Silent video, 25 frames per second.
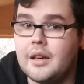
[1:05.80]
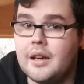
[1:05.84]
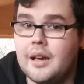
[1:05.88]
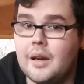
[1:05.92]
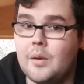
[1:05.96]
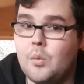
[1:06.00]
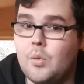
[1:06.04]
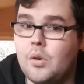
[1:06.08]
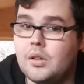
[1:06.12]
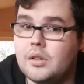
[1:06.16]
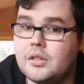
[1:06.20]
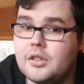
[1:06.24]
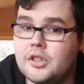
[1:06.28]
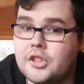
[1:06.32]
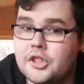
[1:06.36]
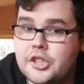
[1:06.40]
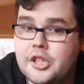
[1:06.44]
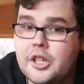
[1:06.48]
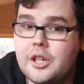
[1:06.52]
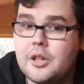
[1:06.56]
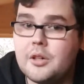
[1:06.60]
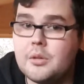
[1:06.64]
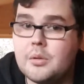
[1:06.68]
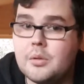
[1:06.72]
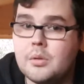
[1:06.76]
and what the
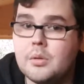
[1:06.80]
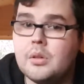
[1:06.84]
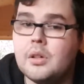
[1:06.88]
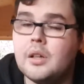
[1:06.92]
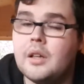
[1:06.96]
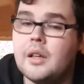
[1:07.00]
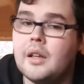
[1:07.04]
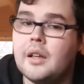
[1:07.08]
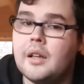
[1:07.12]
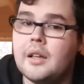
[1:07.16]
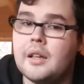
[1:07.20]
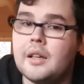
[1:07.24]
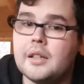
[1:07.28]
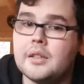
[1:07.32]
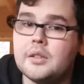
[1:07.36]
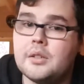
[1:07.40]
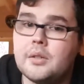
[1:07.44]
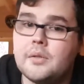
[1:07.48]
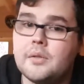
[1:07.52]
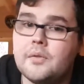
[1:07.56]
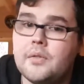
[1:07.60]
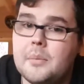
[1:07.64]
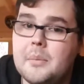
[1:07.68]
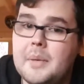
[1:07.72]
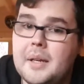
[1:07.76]
show has
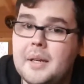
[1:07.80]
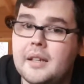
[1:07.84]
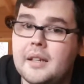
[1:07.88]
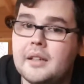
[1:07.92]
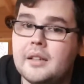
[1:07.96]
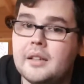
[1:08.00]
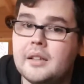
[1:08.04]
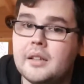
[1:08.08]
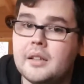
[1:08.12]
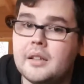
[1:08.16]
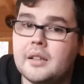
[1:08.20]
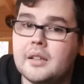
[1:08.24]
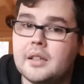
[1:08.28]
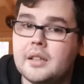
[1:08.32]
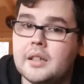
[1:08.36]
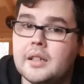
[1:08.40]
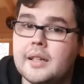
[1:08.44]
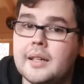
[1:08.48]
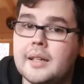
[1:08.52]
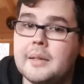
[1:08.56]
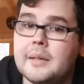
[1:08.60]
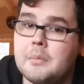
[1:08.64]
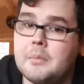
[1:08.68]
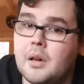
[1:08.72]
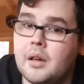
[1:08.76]
done for me
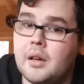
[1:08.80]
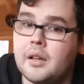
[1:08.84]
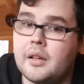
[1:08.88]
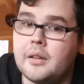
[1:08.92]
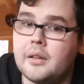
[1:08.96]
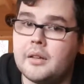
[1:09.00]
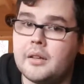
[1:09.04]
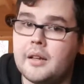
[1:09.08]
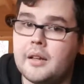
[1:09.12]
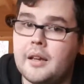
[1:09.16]
in my